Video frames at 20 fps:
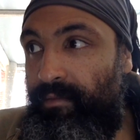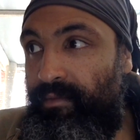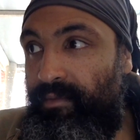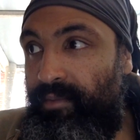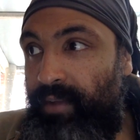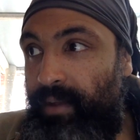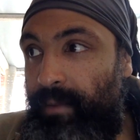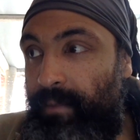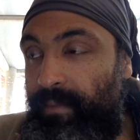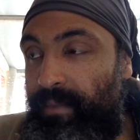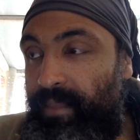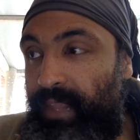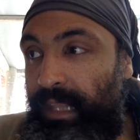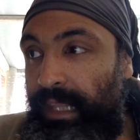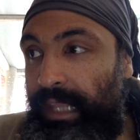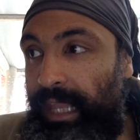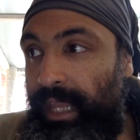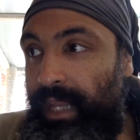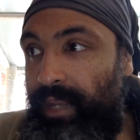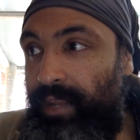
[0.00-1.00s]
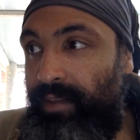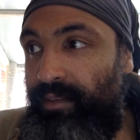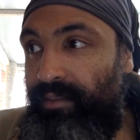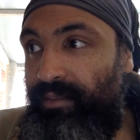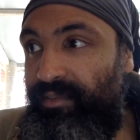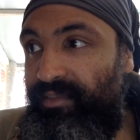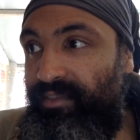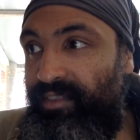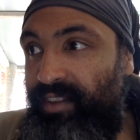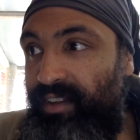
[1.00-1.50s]
from the land of
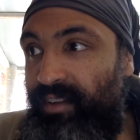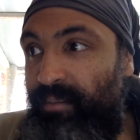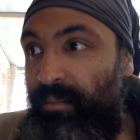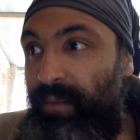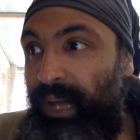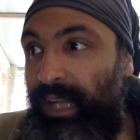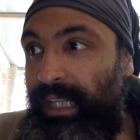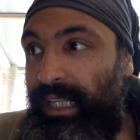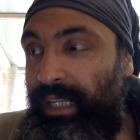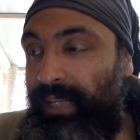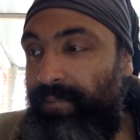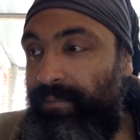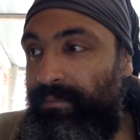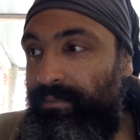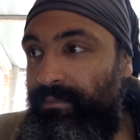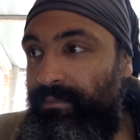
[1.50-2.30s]
Mali